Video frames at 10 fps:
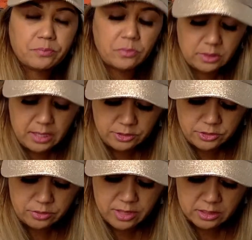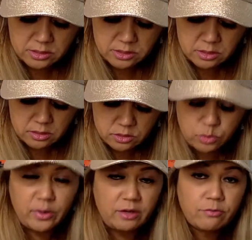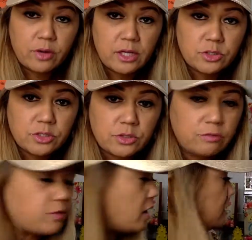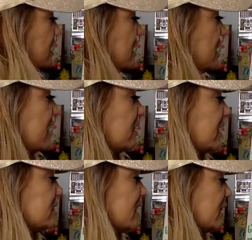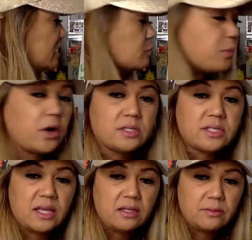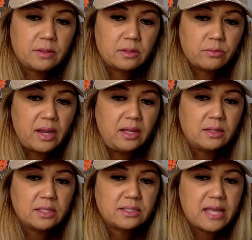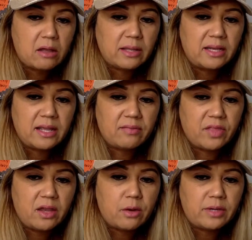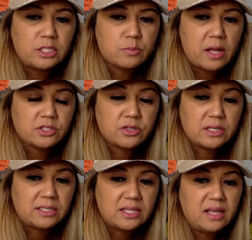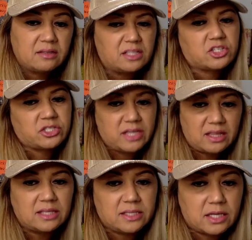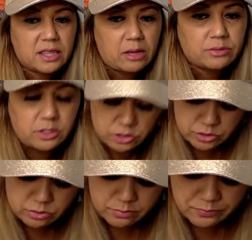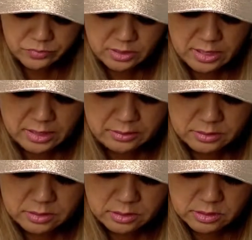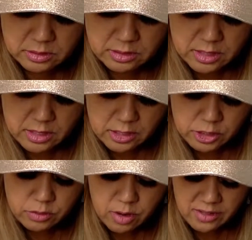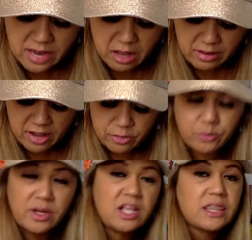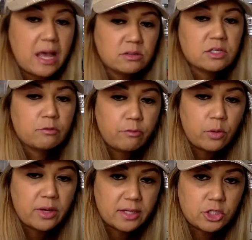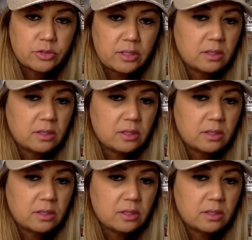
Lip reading: Okay, so that's 2,400 so far. Let's say this person, right? This downline, and they already sponsored. Let's just say they did 1,000 too. Okay, you are now at 3,400.